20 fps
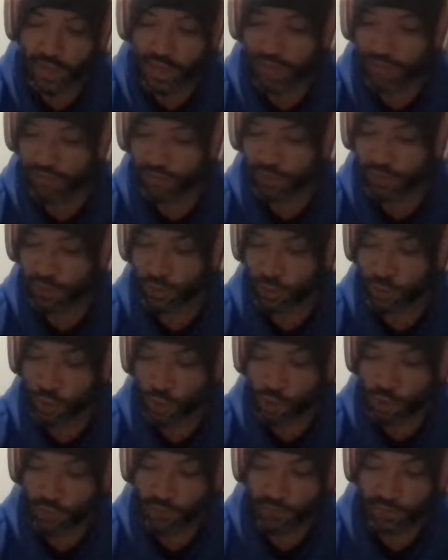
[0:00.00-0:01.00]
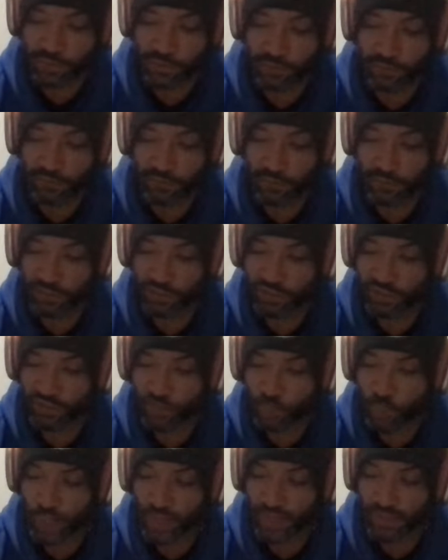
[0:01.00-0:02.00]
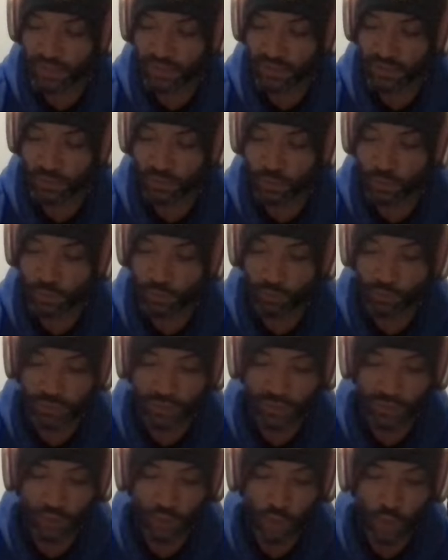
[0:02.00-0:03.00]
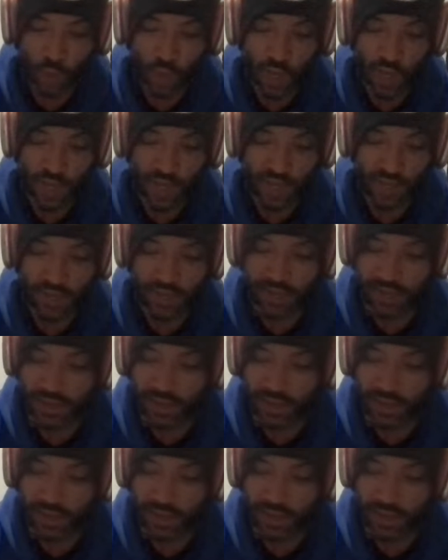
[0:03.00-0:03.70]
Every so often, a flurry of wings would break the quiet,